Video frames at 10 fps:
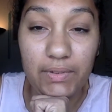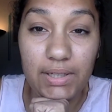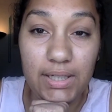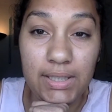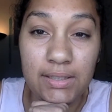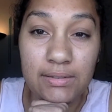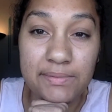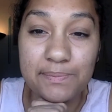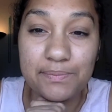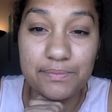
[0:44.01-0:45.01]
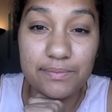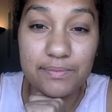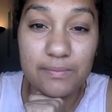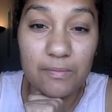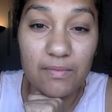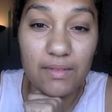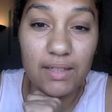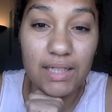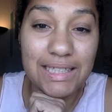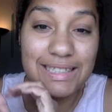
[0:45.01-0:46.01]
Um,
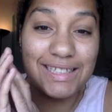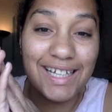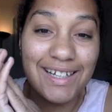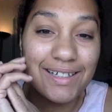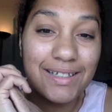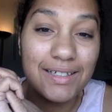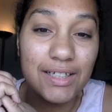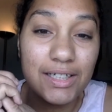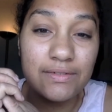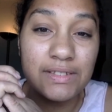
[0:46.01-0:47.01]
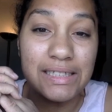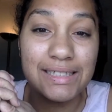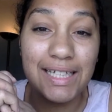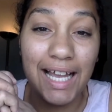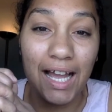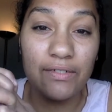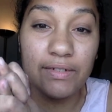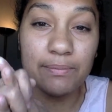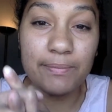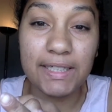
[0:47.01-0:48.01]
instead of just
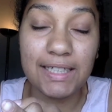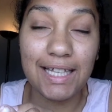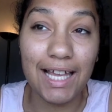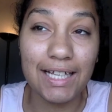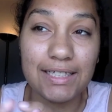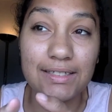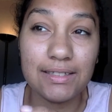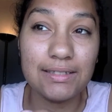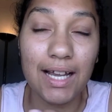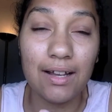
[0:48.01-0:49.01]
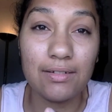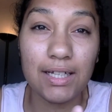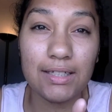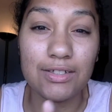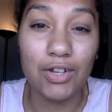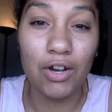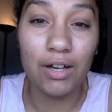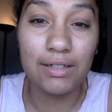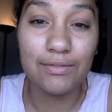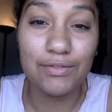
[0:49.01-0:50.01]
having me like sit down and
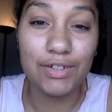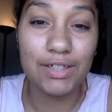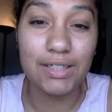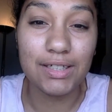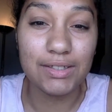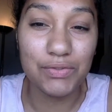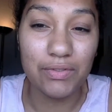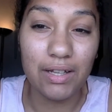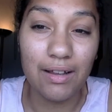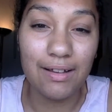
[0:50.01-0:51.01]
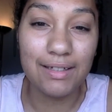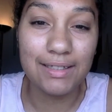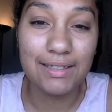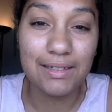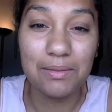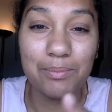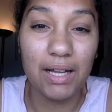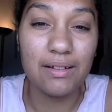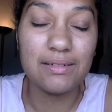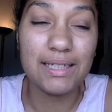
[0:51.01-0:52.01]
talk for each vlog
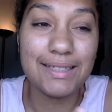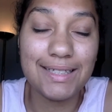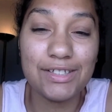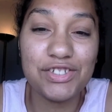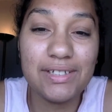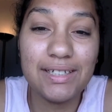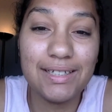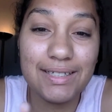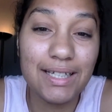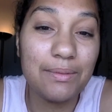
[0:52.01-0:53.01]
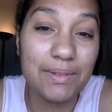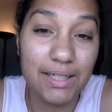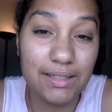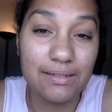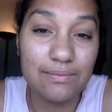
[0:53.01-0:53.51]
about essentially the same thing,